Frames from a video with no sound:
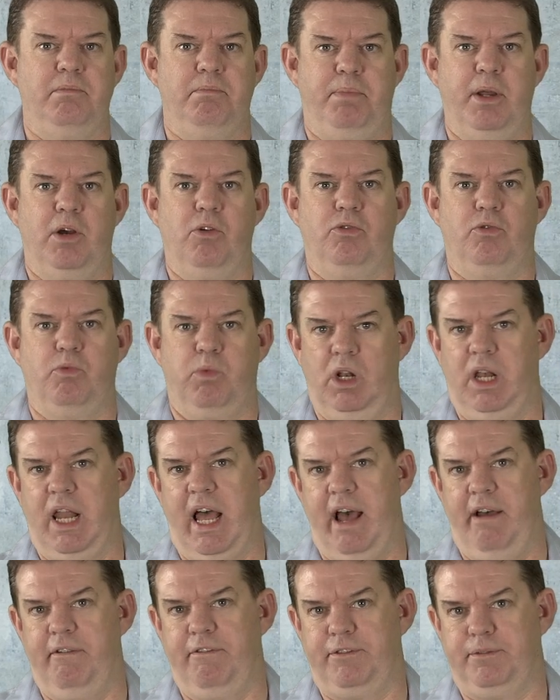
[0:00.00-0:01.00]
build will
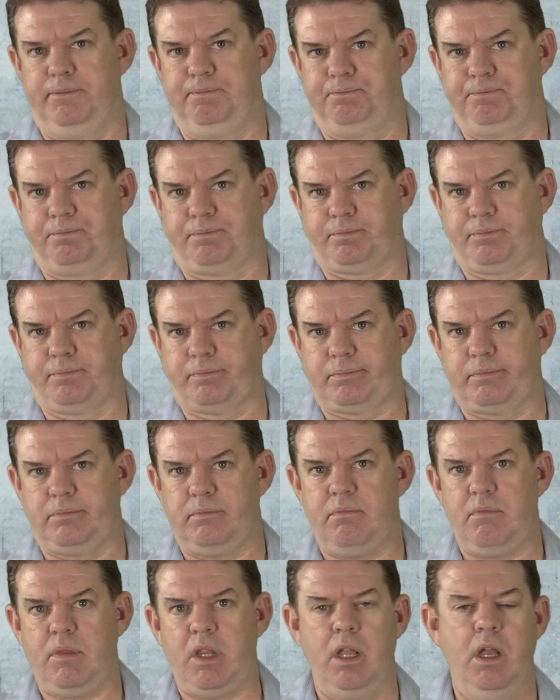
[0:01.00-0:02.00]
have.
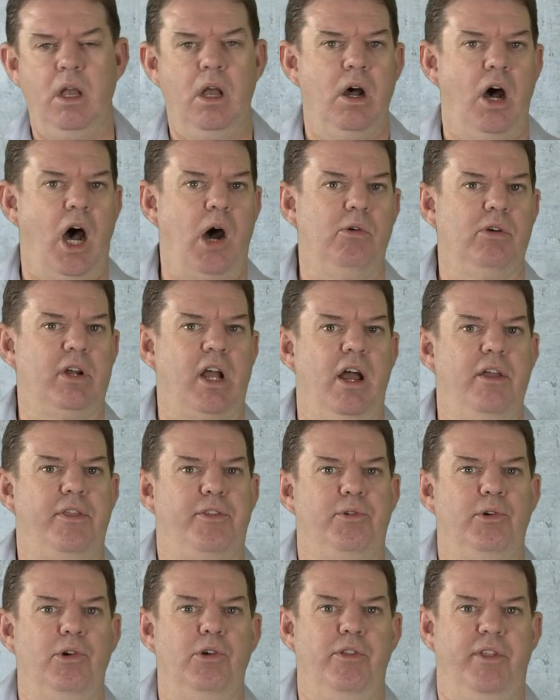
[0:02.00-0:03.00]
I will go
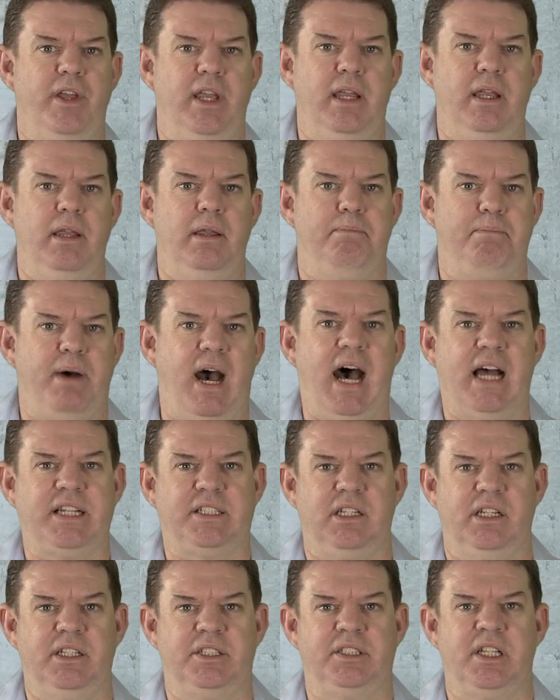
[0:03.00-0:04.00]
through the parts
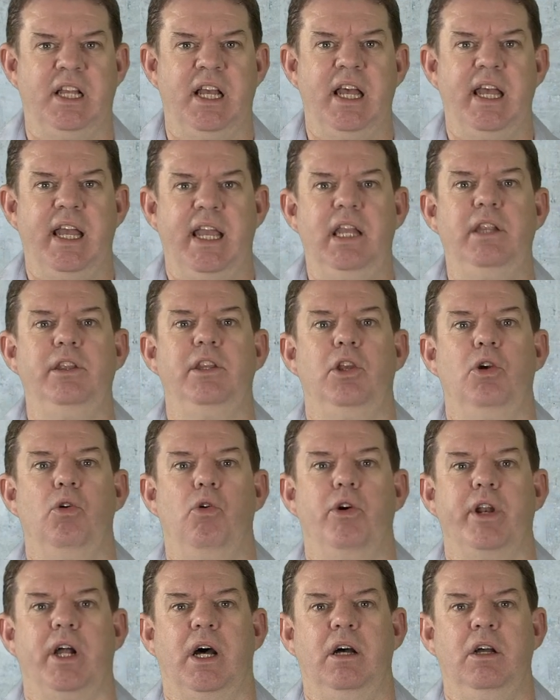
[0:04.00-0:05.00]
list in the
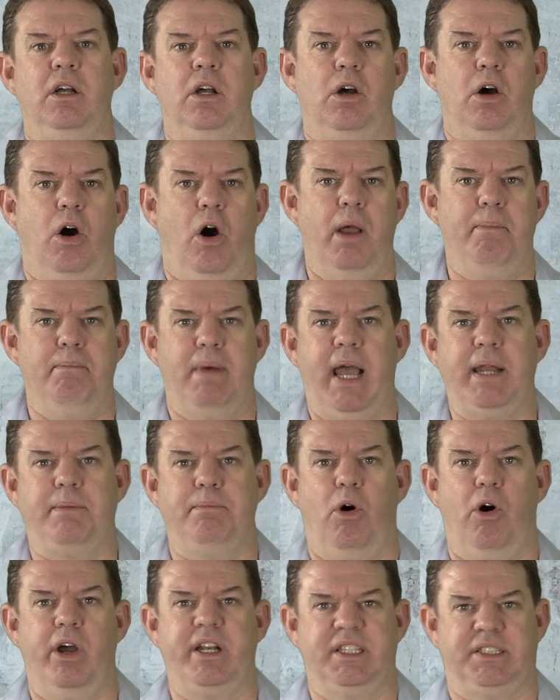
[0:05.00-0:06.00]
order I made
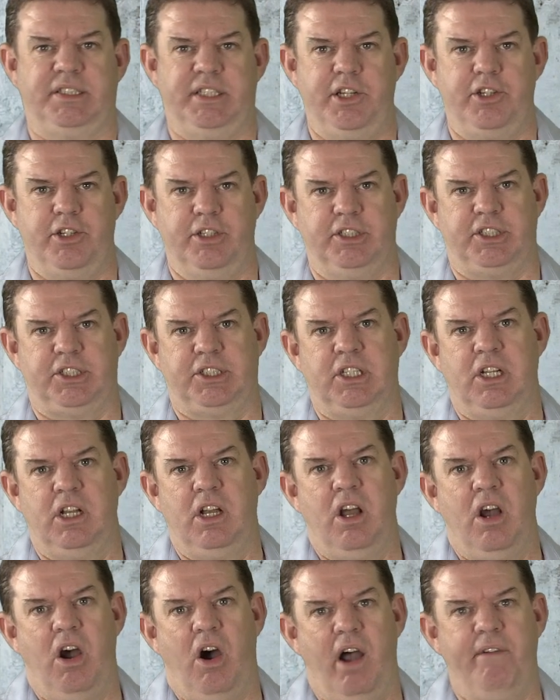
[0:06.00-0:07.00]
my decisions.
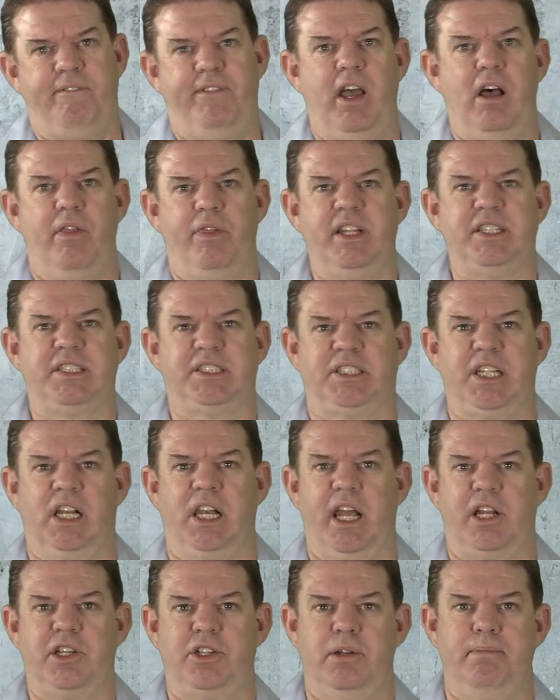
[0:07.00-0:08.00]
I found this
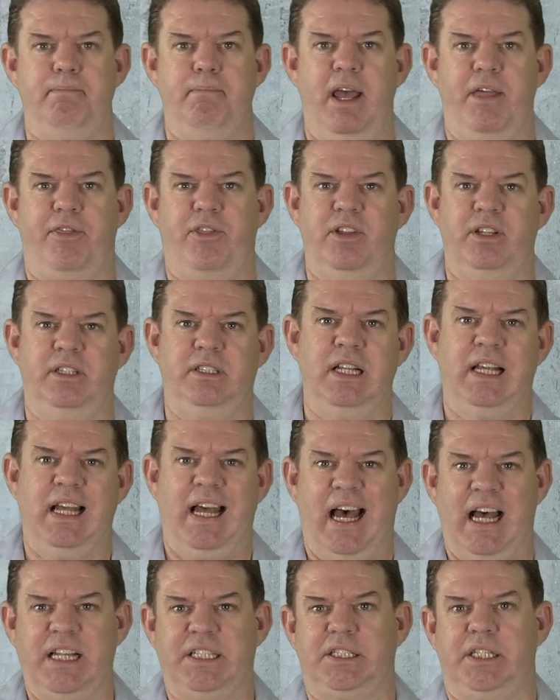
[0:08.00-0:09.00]
selection method
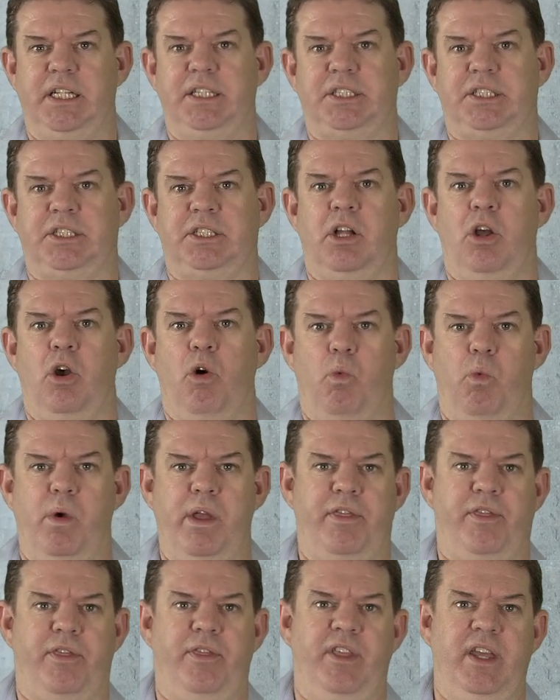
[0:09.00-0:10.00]
assists
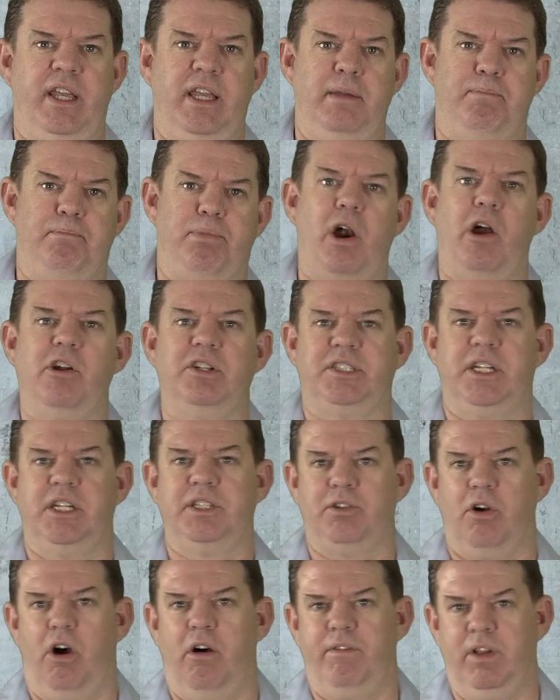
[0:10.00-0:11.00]
with the process
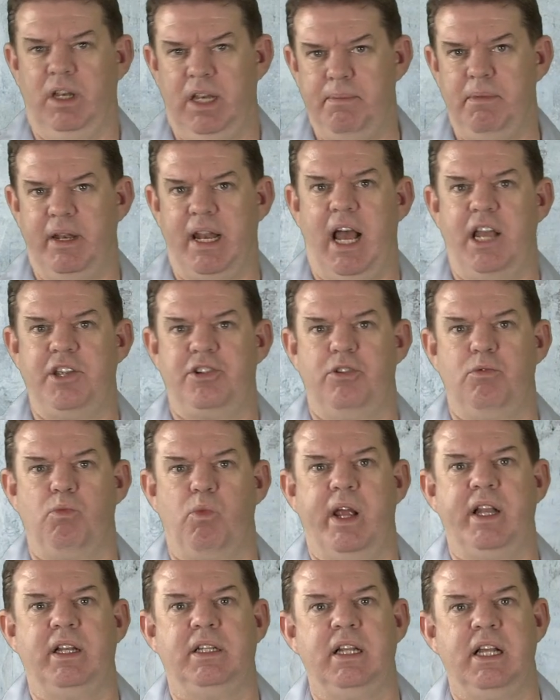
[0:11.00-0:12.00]
of elimination
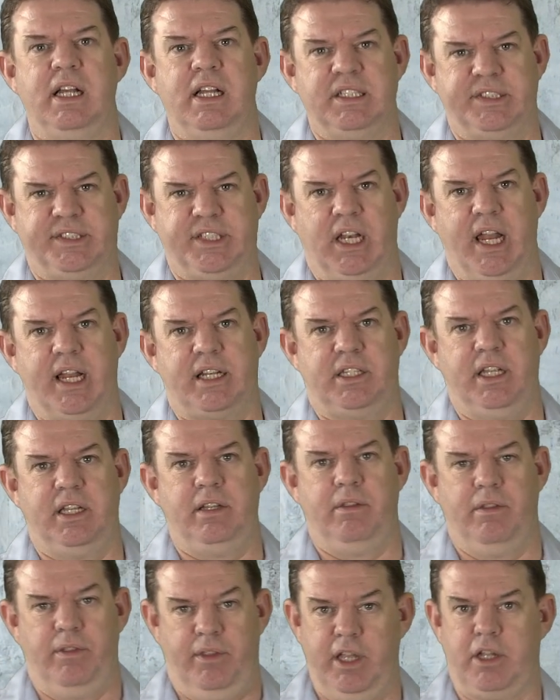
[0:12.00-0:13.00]
when
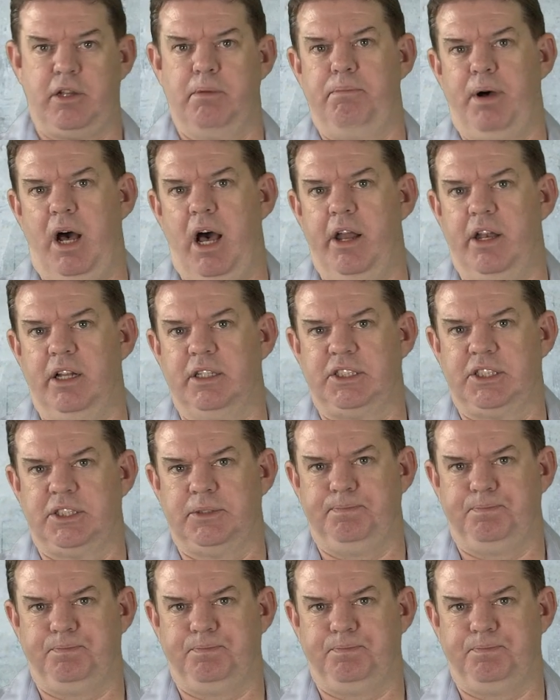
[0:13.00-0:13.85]
selecting the components.